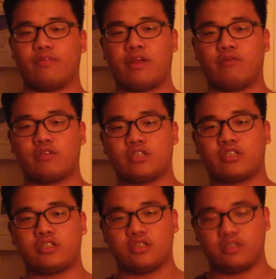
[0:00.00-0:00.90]

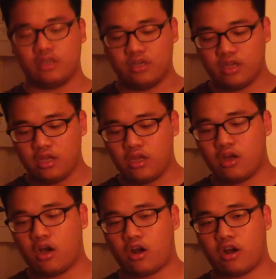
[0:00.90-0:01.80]
languages
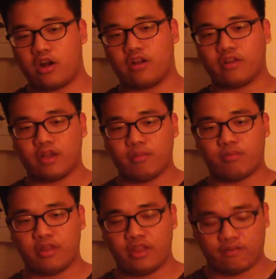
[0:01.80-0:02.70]
are
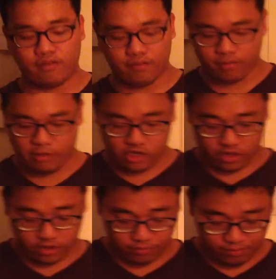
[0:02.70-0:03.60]
completely different from each
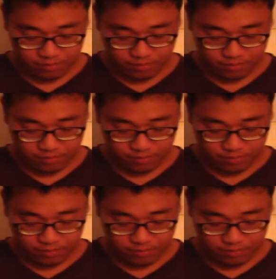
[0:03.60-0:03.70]
other.